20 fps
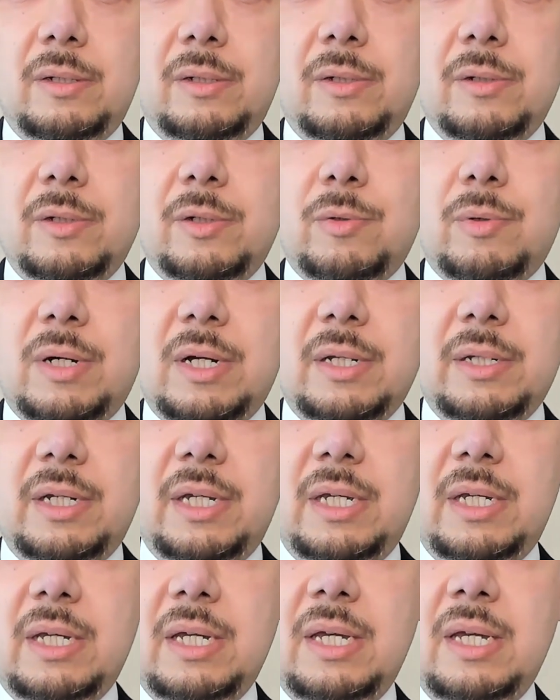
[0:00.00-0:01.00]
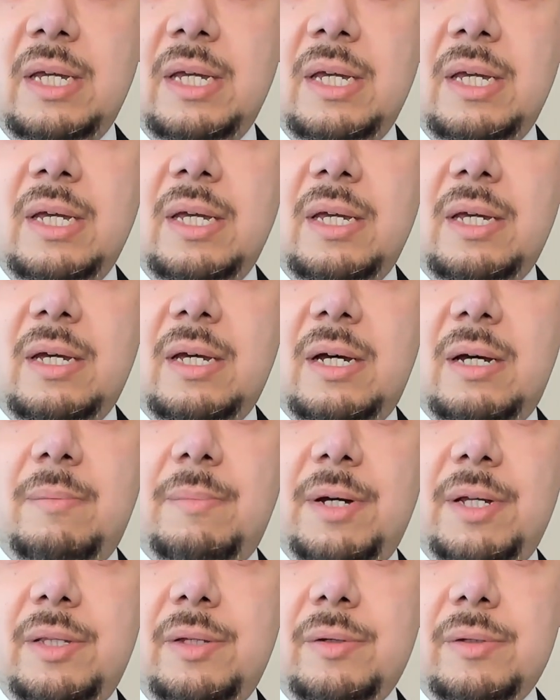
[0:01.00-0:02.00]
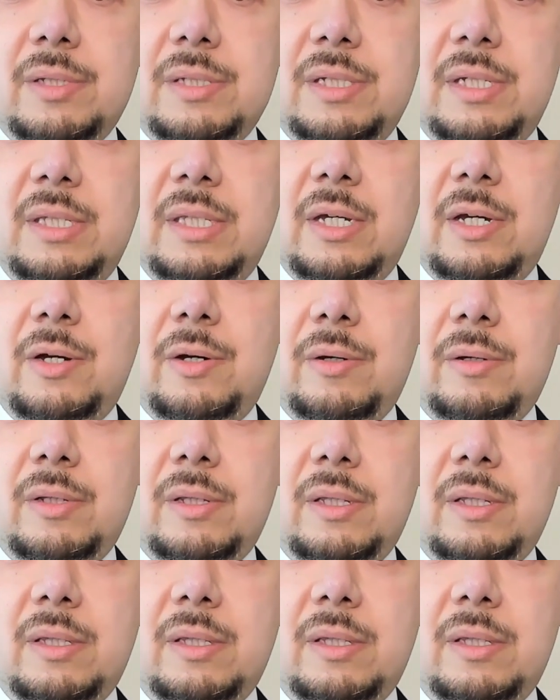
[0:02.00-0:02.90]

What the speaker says: good quality, but you'll see there